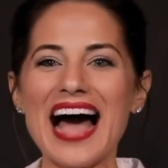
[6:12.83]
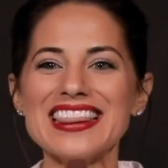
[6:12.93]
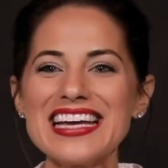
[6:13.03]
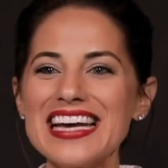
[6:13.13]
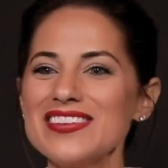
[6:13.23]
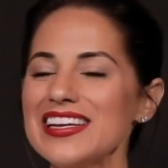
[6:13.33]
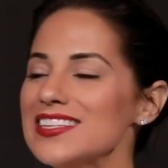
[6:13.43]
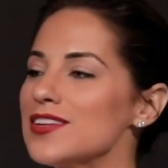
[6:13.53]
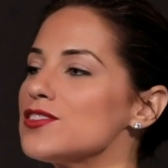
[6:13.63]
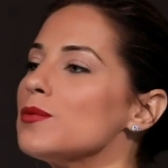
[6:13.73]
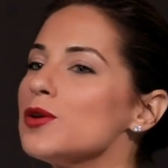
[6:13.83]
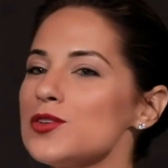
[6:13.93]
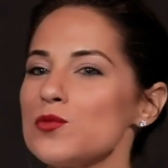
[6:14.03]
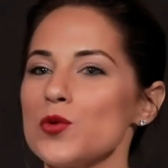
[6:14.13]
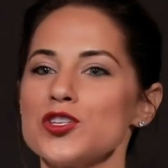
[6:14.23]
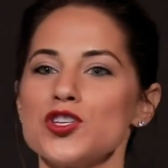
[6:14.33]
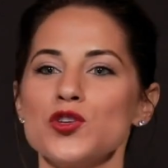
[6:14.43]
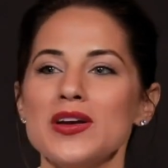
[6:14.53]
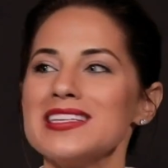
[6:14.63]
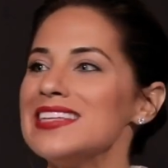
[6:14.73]
I think of it as if someone were
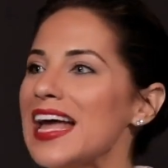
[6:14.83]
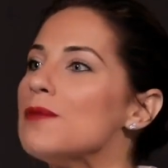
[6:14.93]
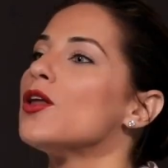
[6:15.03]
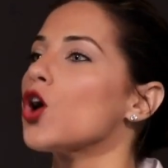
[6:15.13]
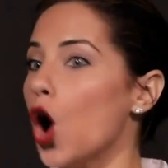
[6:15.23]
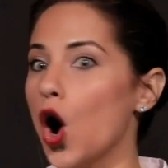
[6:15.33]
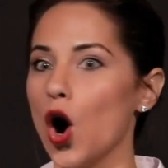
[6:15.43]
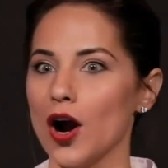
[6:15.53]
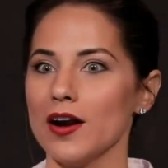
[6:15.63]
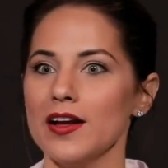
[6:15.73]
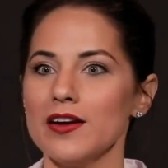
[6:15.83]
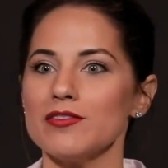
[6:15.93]
to examine a car.